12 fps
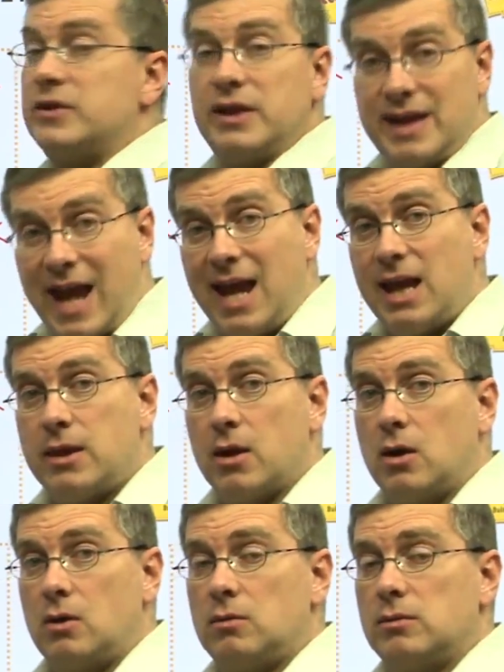
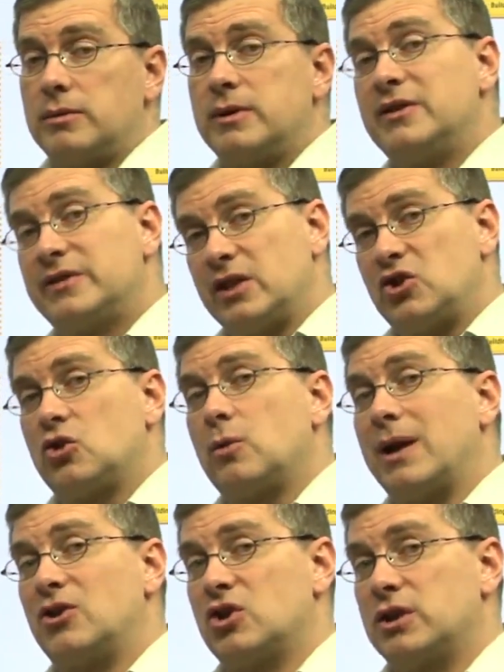though, the
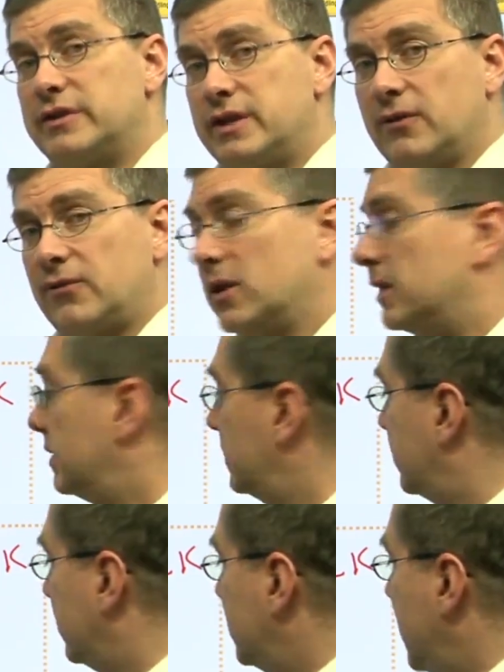situation is different.
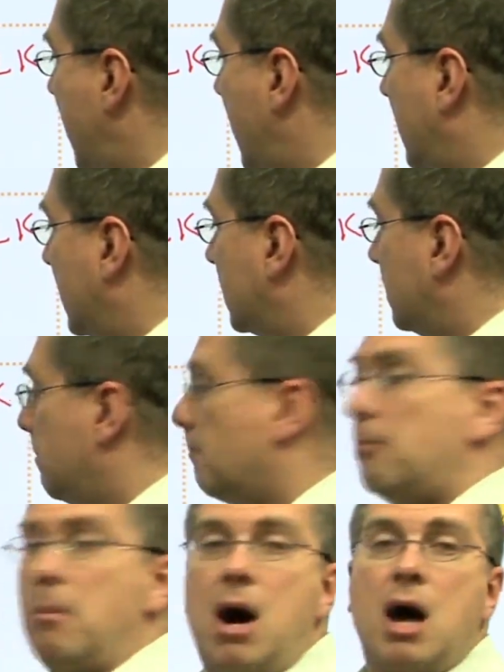Today,
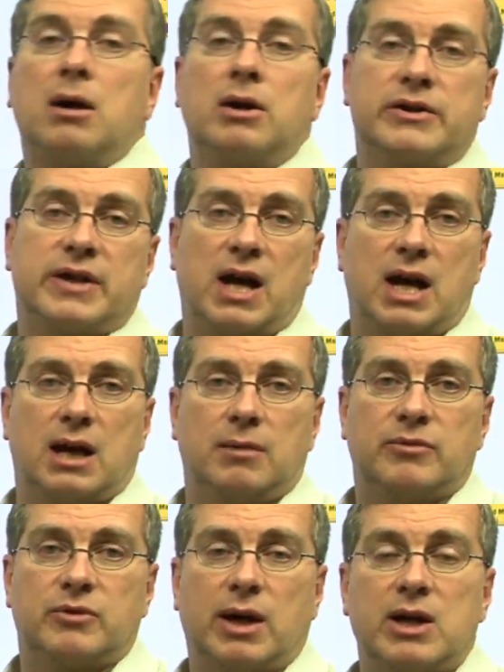modern
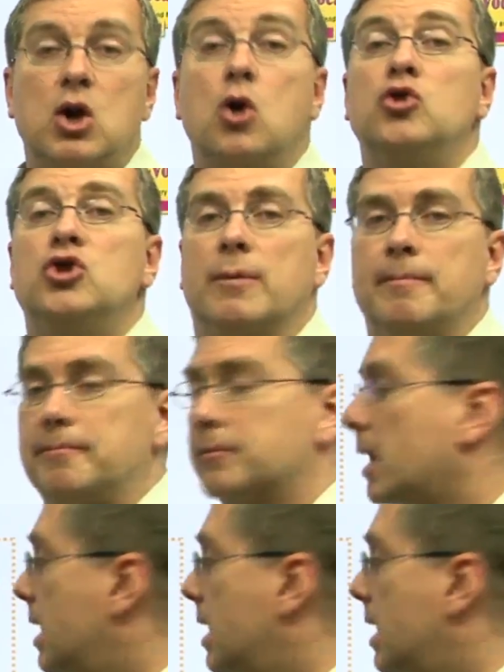times, right? Yojime.